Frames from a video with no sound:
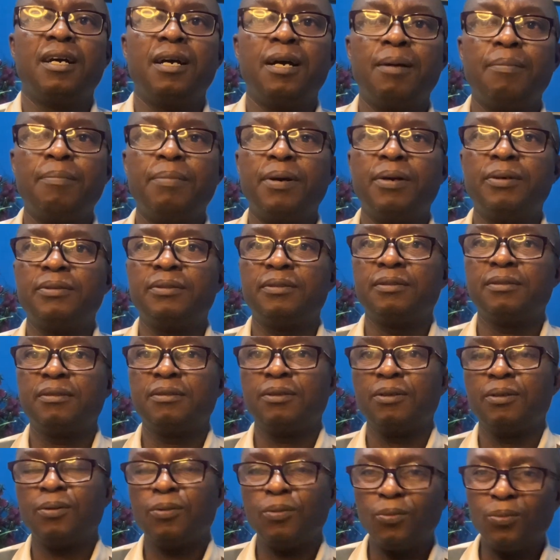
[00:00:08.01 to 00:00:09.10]
about
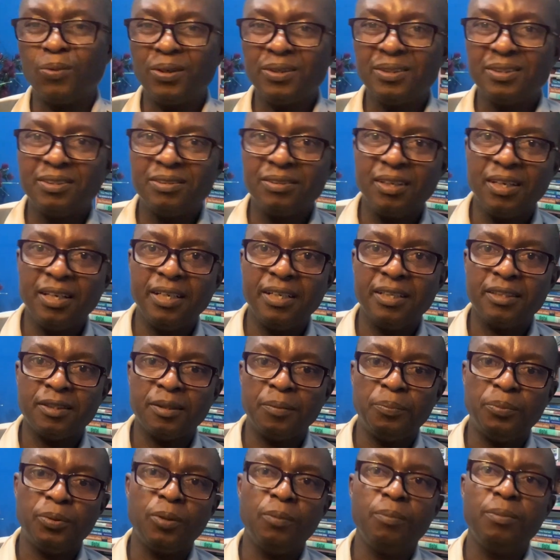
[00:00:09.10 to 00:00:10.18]
what really is the
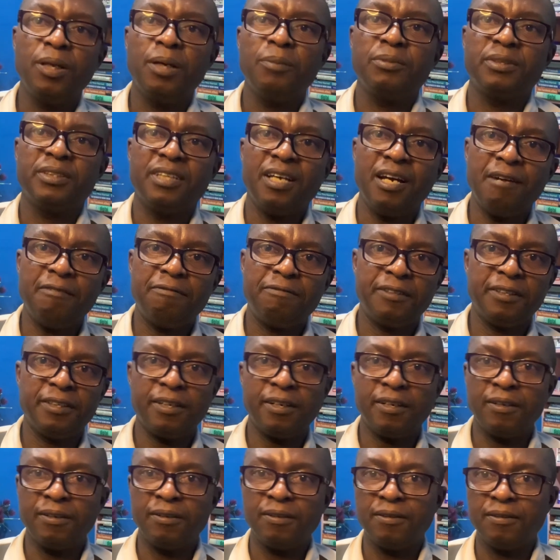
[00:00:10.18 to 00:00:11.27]
problem with
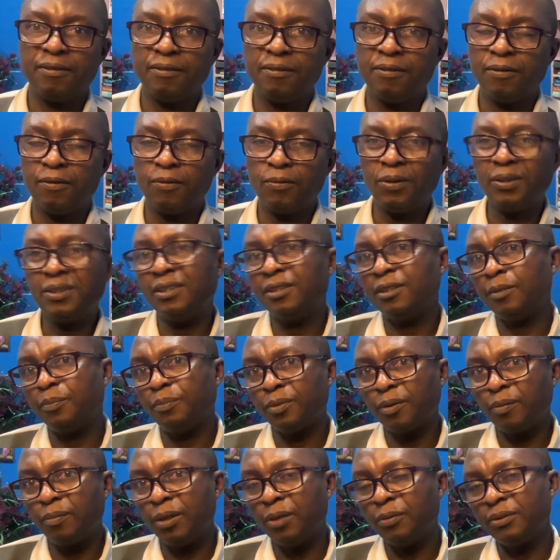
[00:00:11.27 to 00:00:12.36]
Africa. What is the
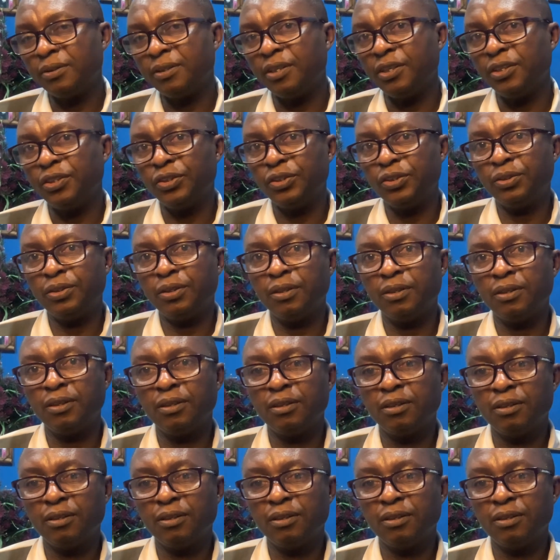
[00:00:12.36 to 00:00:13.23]
problem with Nigeria?